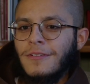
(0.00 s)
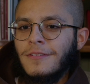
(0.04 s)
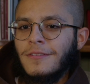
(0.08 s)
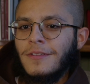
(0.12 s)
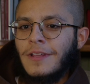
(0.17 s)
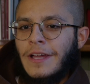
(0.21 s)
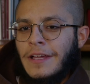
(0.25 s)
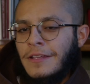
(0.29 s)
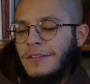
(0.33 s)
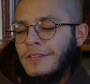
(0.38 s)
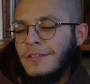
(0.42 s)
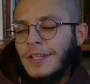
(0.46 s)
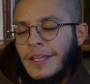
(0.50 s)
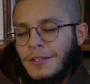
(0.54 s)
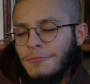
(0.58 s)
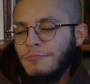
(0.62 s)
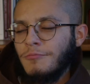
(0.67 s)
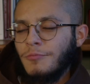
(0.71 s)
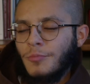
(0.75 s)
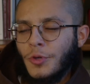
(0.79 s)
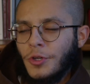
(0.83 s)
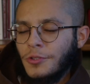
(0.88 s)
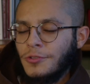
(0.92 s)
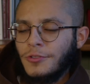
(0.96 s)
I
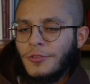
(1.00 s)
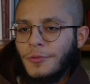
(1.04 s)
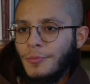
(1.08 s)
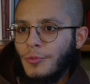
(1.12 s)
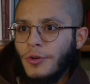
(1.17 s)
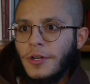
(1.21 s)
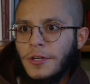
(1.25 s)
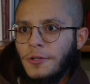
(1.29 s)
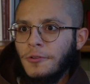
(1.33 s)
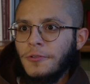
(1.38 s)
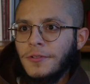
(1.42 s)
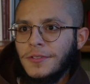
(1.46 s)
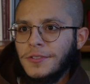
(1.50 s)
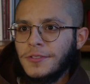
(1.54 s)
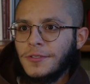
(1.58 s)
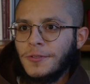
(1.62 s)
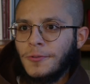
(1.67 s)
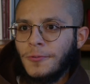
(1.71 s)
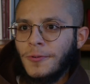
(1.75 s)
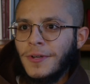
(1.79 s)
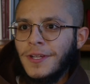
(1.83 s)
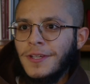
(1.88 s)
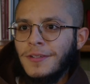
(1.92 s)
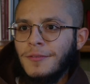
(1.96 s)
like personal prayer is
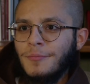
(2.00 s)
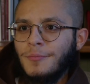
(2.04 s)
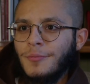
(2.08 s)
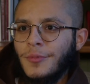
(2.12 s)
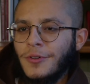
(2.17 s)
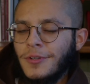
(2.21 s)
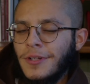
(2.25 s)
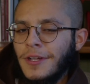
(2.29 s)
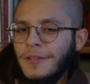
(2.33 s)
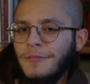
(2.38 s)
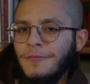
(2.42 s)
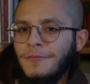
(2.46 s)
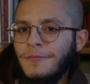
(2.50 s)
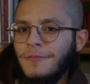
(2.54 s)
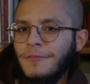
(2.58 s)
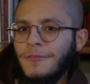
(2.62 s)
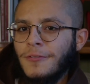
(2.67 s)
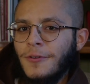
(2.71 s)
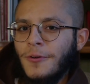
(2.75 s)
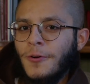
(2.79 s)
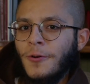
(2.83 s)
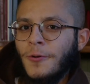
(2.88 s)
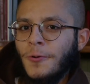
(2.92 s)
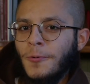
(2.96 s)
great, but I've
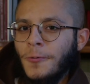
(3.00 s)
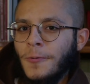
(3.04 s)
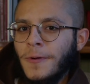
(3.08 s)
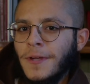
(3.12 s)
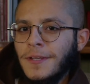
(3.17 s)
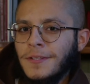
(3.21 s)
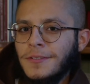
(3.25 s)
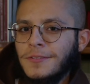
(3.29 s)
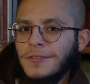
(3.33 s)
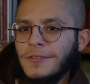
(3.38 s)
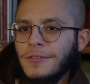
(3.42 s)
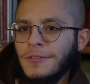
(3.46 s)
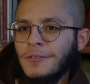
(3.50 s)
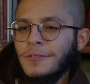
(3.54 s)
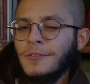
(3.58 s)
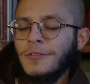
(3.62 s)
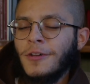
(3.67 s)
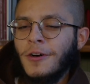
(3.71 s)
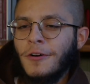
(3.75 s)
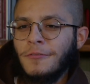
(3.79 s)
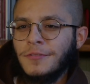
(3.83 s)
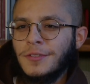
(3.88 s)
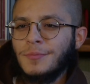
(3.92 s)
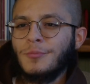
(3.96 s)
always
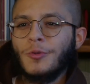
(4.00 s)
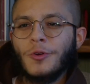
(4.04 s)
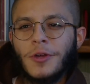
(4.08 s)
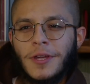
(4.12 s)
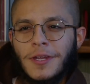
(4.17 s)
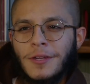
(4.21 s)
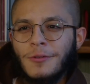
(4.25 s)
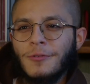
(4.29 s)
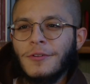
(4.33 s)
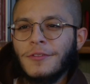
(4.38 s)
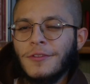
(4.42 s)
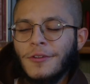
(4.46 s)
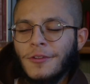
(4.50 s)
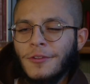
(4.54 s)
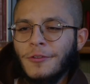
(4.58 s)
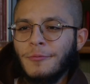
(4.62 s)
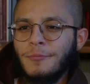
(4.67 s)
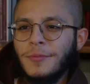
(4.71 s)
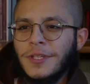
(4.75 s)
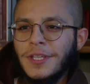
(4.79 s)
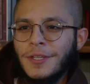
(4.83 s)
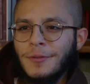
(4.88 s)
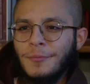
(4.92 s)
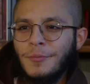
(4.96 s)
loved praying with other
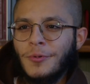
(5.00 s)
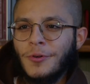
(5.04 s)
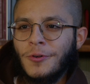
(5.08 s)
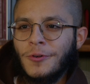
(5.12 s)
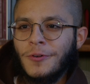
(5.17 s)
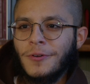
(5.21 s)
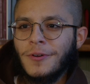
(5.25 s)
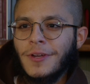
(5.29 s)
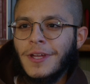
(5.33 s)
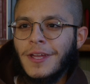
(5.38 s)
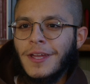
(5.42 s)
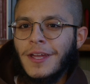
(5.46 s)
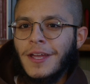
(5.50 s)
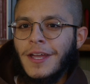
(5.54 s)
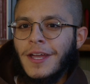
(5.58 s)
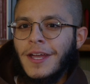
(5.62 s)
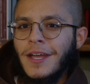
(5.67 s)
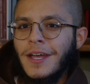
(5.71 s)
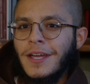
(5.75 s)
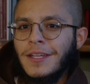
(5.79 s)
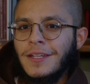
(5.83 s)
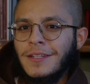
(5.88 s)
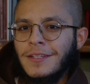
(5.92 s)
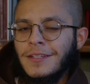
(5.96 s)
people
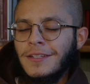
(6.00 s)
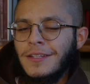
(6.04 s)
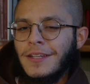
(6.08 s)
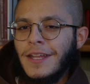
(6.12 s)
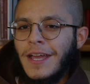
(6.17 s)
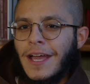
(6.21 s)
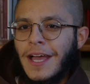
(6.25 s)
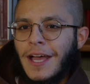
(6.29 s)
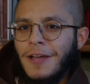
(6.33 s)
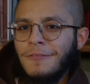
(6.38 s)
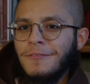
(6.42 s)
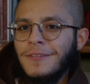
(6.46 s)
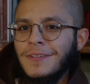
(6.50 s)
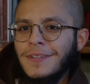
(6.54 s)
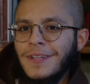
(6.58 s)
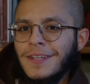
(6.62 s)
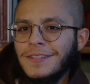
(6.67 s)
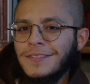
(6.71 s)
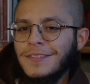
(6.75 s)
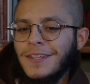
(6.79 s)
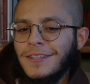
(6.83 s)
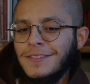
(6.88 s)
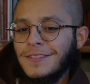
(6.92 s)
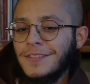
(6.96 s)
and having that
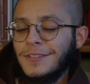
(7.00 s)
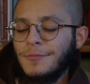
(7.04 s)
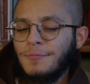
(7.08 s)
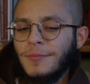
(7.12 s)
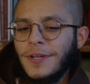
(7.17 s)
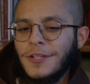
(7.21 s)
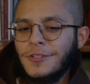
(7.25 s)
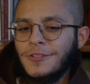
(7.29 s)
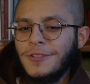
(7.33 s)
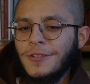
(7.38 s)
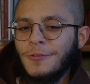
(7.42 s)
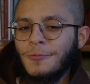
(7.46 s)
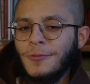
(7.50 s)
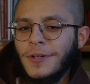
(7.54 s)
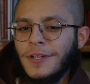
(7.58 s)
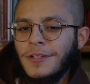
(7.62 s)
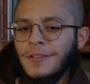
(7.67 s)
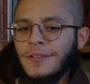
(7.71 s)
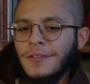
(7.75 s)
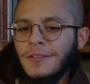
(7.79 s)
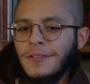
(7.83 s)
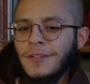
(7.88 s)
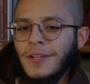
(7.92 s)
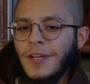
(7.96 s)
sense, especially
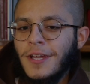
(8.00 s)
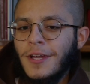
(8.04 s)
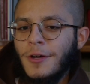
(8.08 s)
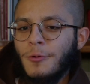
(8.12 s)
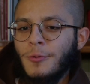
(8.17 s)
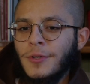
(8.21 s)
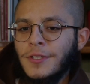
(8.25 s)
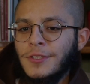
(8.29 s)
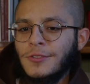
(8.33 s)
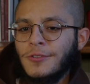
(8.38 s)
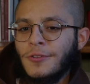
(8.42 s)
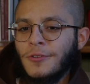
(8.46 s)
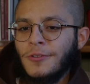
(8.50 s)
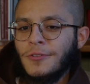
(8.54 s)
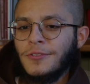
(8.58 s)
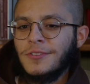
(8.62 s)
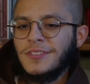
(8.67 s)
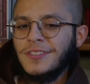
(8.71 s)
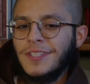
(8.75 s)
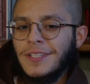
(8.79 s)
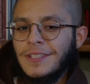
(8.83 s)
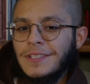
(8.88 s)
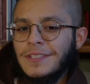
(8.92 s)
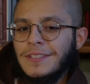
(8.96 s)
when we start
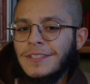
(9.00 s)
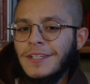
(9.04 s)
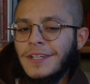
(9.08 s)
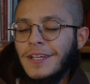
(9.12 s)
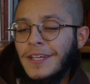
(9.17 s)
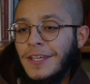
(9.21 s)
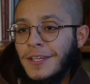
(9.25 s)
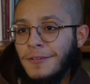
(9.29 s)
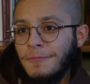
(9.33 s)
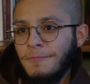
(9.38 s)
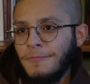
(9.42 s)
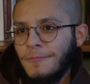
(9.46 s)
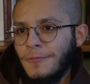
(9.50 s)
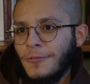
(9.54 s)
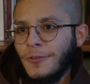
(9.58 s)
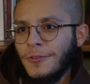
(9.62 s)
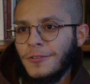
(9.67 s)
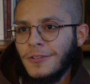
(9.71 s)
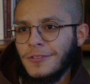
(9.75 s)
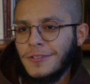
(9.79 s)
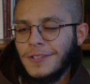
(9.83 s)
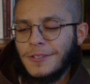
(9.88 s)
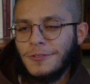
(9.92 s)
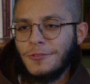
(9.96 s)
singing a hymn for
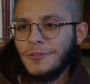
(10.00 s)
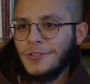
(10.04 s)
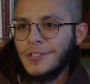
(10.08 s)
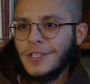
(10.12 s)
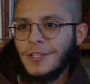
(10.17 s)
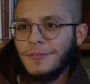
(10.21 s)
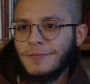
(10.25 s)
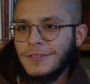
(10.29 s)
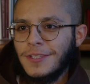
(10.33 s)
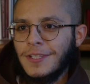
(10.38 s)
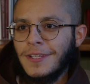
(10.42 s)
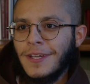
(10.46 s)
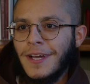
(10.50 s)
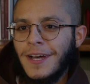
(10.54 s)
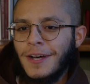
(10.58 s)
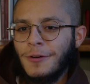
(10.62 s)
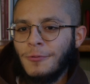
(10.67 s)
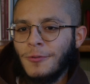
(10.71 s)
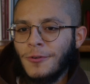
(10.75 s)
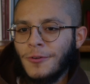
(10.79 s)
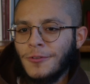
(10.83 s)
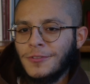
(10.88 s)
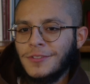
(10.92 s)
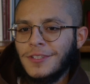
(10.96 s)
the Liturgy of the
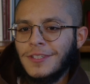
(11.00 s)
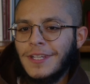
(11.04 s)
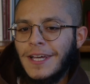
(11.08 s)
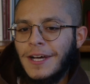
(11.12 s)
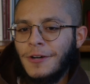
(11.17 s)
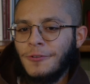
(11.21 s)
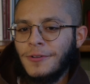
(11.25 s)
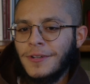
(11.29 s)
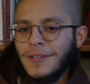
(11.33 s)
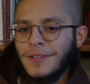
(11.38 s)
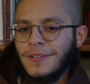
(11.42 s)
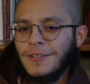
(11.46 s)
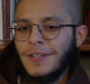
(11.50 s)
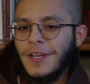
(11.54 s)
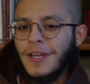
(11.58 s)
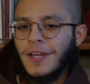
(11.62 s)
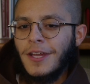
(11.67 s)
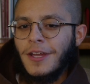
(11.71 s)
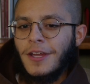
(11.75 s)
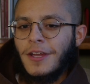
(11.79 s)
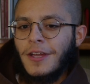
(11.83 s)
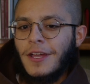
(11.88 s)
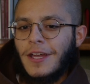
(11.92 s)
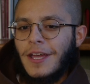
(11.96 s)
Hours and how it
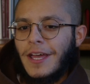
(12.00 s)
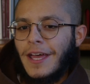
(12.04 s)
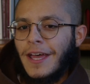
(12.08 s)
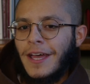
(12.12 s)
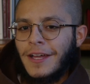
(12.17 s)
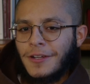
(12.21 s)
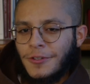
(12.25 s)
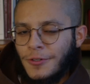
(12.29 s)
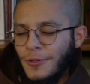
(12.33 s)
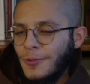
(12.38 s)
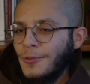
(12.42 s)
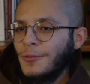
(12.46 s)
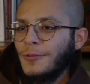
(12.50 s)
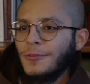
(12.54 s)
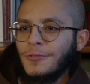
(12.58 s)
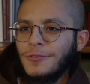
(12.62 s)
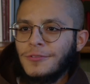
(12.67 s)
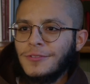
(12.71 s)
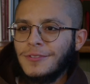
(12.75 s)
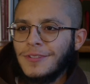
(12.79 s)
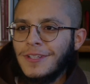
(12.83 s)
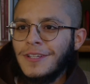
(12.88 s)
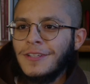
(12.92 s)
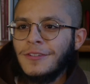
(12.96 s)

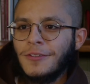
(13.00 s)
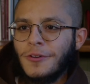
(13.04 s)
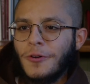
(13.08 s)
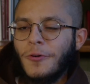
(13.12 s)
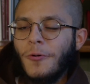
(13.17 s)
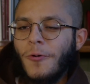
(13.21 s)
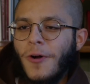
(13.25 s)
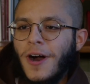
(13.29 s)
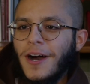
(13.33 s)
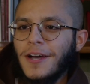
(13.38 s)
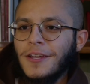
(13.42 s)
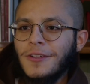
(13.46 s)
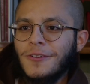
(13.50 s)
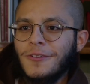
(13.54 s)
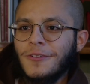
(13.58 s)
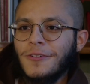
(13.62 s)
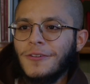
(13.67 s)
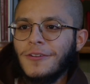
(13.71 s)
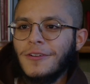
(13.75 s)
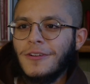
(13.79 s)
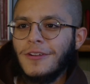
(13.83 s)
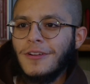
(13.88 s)
echoes in the choir,